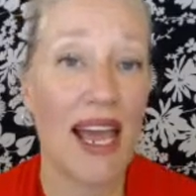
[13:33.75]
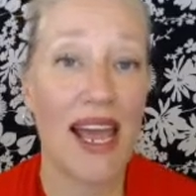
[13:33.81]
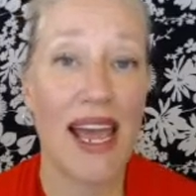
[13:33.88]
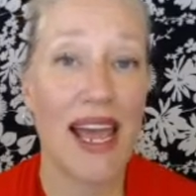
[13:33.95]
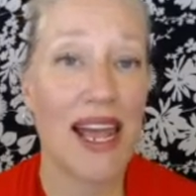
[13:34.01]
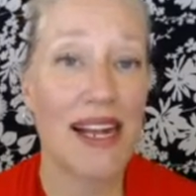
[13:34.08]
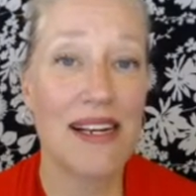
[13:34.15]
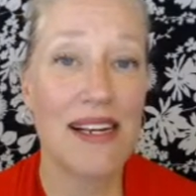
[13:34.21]

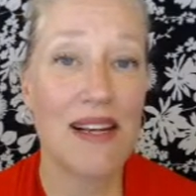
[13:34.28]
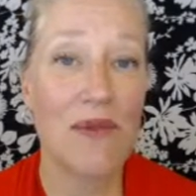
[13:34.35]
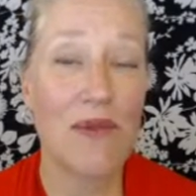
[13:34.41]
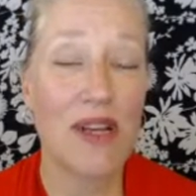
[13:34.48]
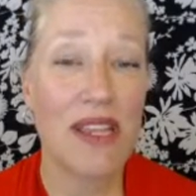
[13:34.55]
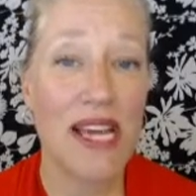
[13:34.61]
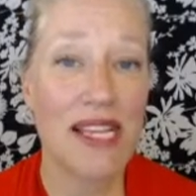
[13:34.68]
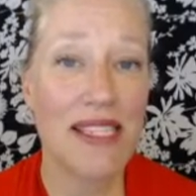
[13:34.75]
And
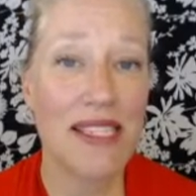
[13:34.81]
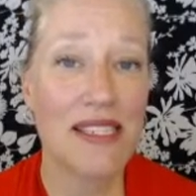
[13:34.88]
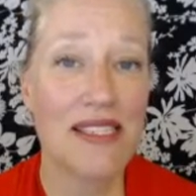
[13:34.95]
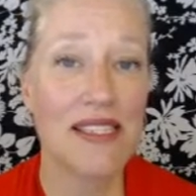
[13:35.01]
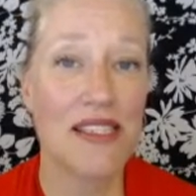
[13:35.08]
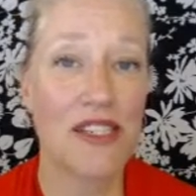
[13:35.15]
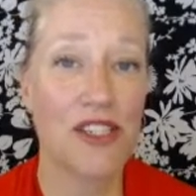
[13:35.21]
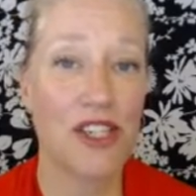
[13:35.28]
what that does
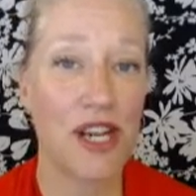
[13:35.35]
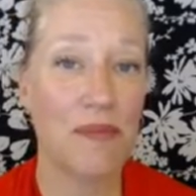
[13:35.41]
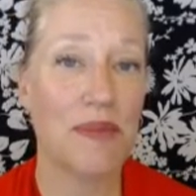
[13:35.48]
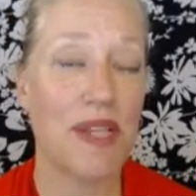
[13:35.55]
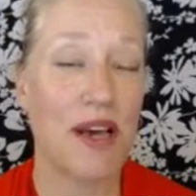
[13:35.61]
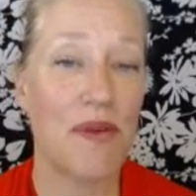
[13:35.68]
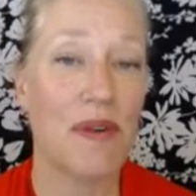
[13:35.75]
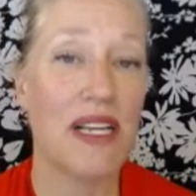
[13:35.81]
is it shapes
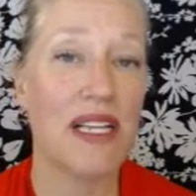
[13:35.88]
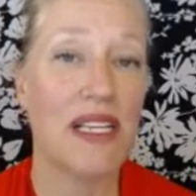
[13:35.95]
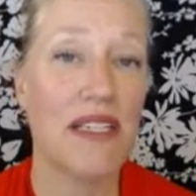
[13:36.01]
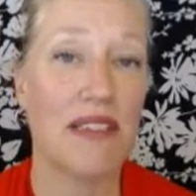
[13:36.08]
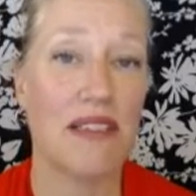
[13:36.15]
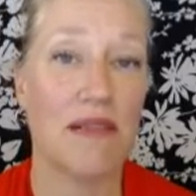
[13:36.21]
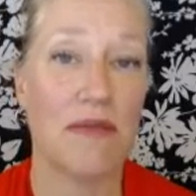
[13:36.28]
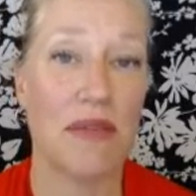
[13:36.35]
how we
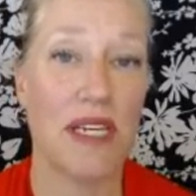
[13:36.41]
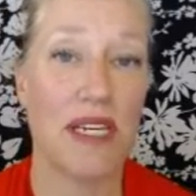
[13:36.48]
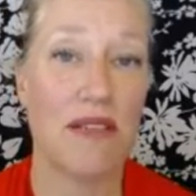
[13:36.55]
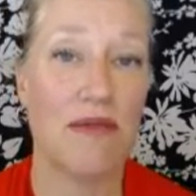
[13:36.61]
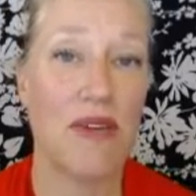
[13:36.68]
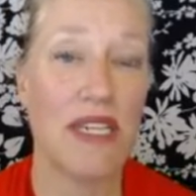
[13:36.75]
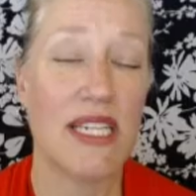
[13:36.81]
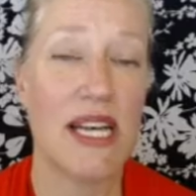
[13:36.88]
listen, because
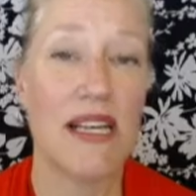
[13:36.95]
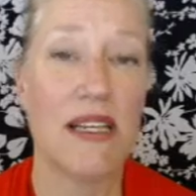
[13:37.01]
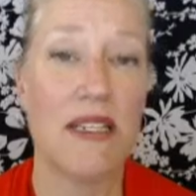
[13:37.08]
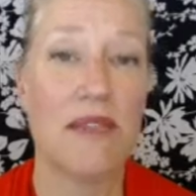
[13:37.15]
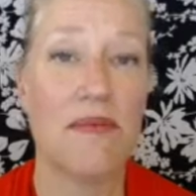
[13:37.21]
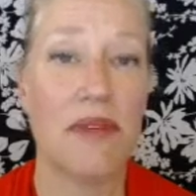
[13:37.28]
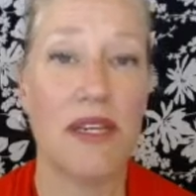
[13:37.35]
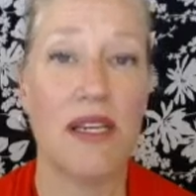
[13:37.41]
we tend
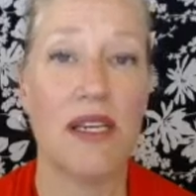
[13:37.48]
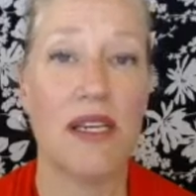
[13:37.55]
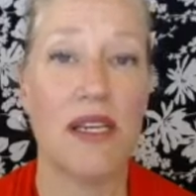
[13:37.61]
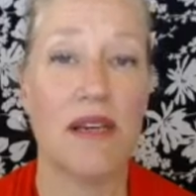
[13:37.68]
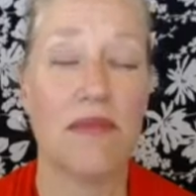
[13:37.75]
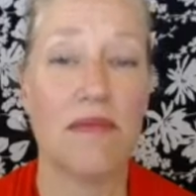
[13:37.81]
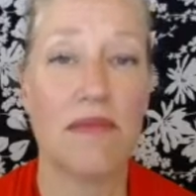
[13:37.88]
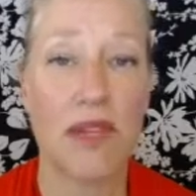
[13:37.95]
to be
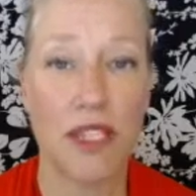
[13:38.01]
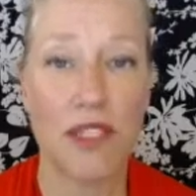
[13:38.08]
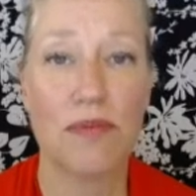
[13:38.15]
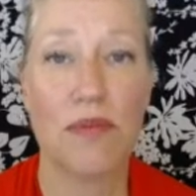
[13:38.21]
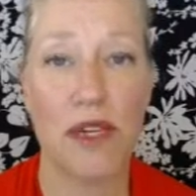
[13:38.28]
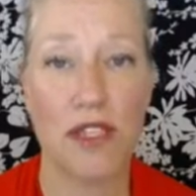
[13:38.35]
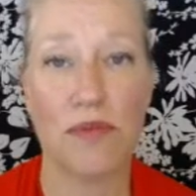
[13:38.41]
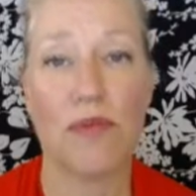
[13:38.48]
much,
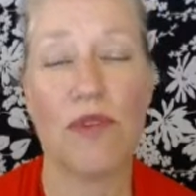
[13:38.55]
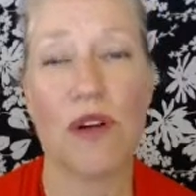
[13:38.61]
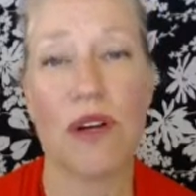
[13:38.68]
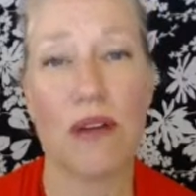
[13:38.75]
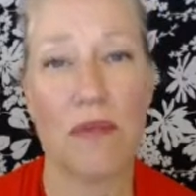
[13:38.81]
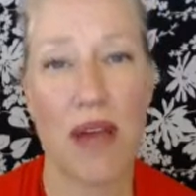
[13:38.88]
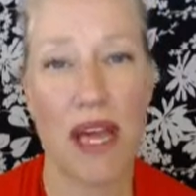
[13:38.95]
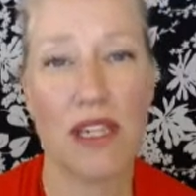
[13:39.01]
much more
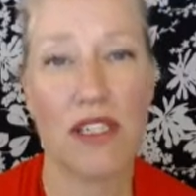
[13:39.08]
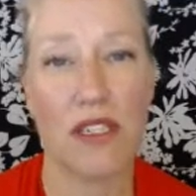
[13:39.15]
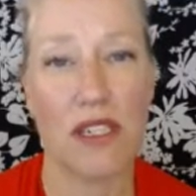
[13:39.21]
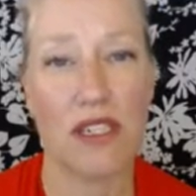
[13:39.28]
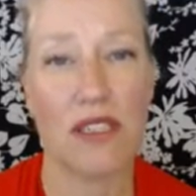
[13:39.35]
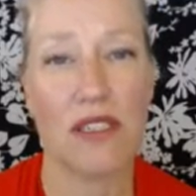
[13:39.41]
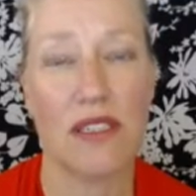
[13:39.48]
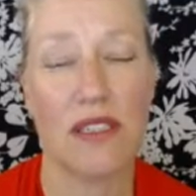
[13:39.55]

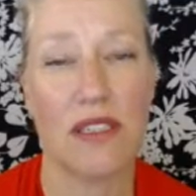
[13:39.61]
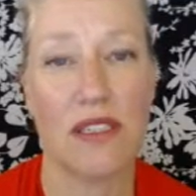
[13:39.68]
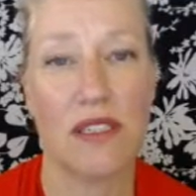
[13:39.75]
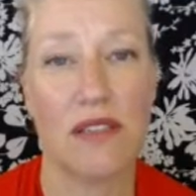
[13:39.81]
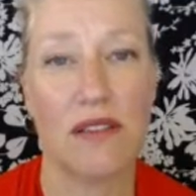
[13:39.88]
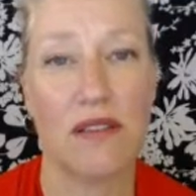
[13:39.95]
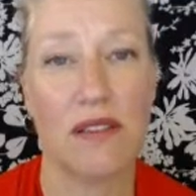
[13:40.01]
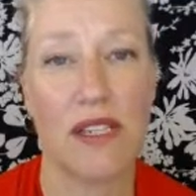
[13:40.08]
compassionate,
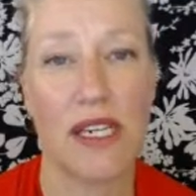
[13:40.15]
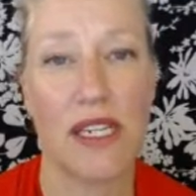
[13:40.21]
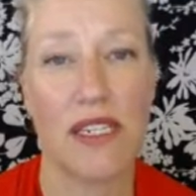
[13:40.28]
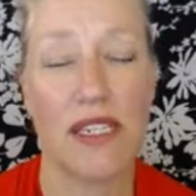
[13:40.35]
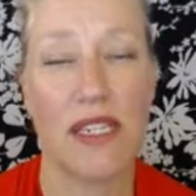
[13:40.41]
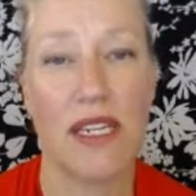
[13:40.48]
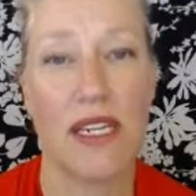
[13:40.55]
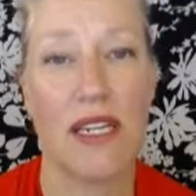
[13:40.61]
right?
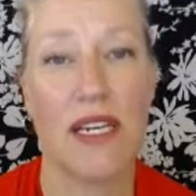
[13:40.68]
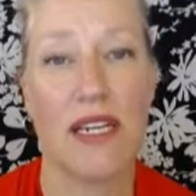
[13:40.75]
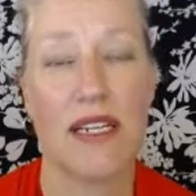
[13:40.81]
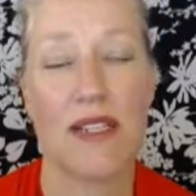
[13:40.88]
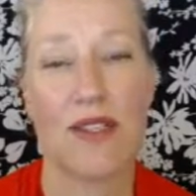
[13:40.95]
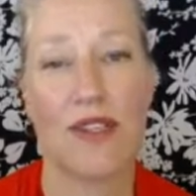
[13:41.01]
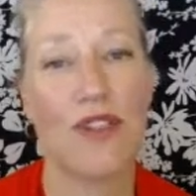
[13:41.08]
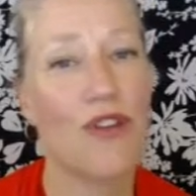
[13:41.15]

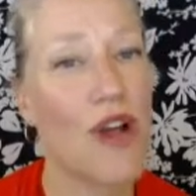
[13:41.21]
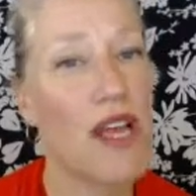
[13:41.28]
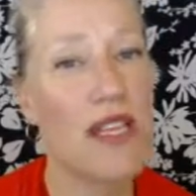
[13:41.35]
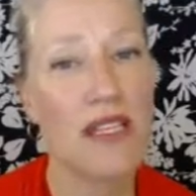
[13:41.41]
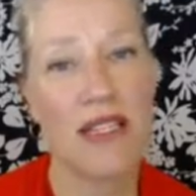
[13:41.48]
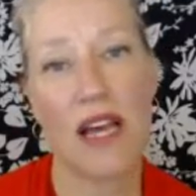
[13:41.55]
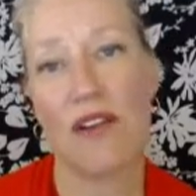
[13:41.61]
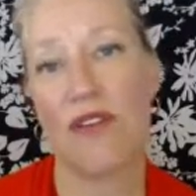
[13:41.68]
So you try
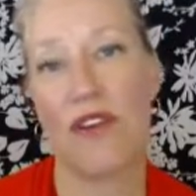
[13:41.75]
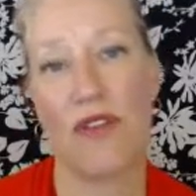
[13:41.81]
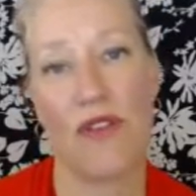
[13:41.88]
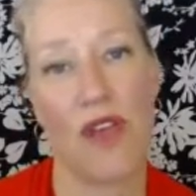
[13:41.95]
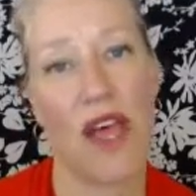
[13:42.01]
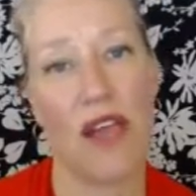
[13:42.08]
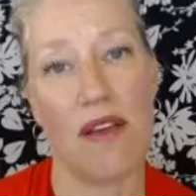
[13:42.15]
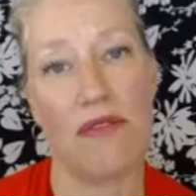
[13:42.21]
this out in your
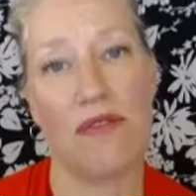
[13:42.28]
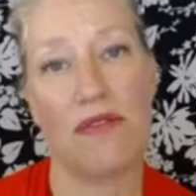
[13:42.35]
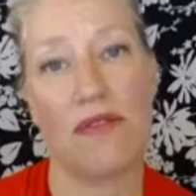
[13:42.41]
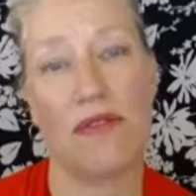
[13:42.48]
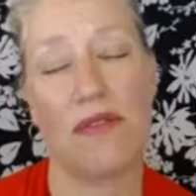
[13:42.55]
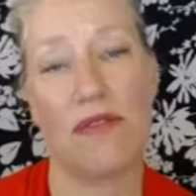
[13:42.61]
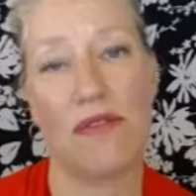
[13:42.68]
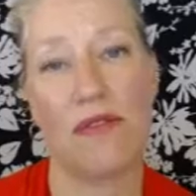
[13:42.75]
life.
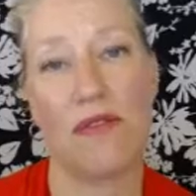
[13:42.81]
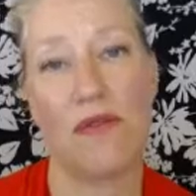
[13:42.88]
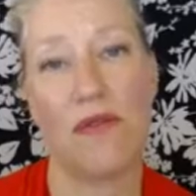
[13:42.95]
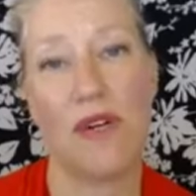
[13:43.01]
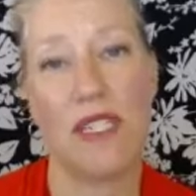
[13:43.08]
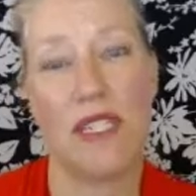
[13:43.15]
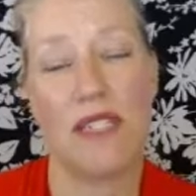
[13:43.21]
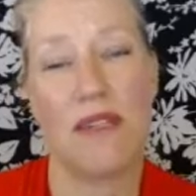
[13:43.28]

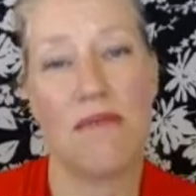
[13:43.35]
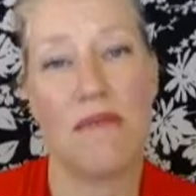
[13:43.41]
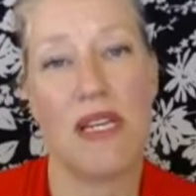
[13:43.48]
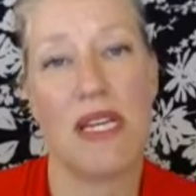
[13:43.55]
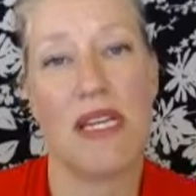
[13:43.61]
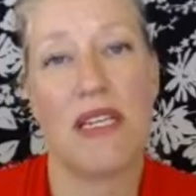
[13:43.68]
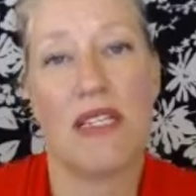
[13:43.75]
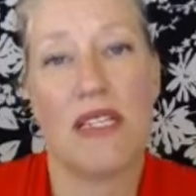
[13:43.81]
What does it
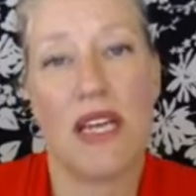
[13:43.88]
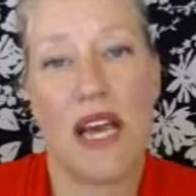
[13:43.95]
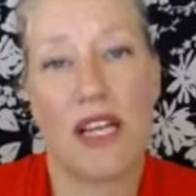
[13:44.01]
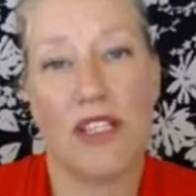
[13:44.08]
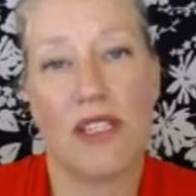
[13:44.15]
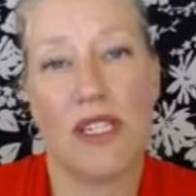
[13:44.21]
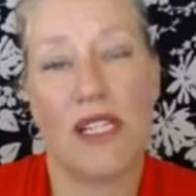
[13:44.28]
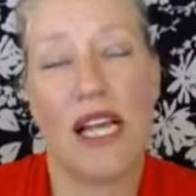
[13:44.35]
mean to
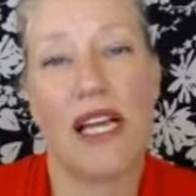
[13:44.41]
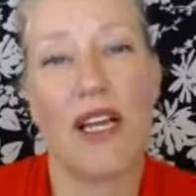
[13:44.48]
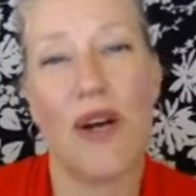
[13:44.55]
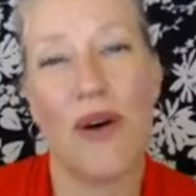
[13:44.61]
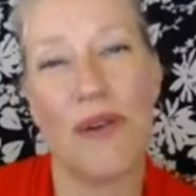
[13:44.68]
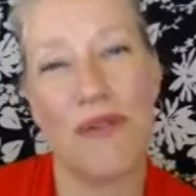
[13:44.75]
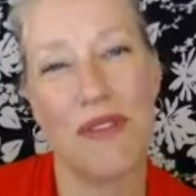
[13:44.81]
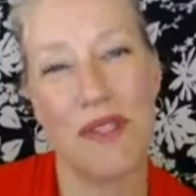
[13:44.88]
actually let
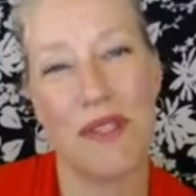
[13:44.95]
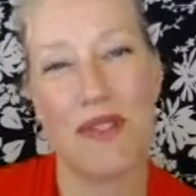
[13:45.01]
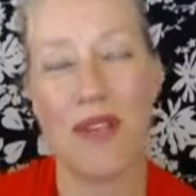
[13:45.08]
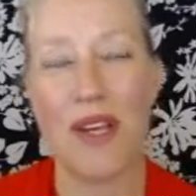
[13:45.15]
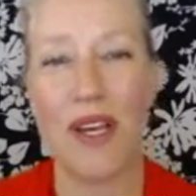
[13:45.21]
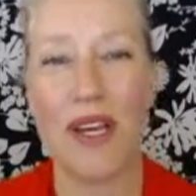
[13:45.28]
go of this?